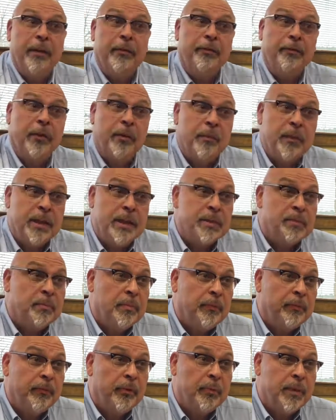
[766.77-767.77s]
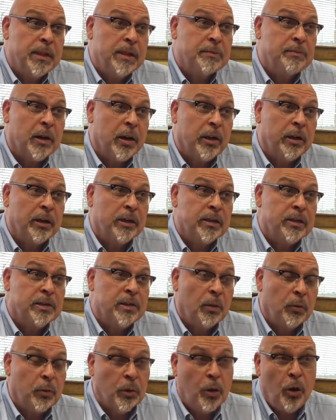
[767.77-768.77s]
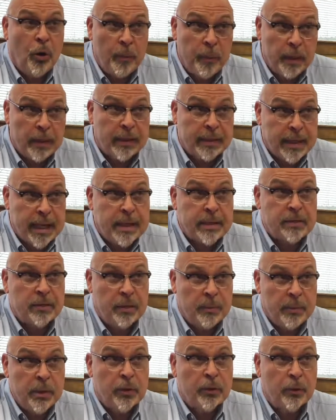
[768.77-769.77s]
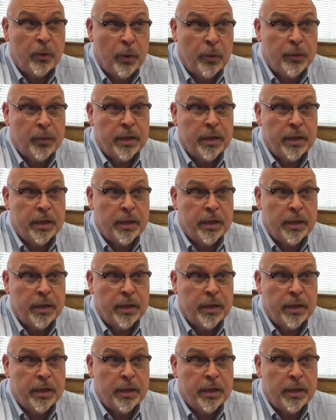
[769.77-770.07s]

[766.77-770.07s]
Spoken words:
from these markets. So we're hoping that that's going to be a growth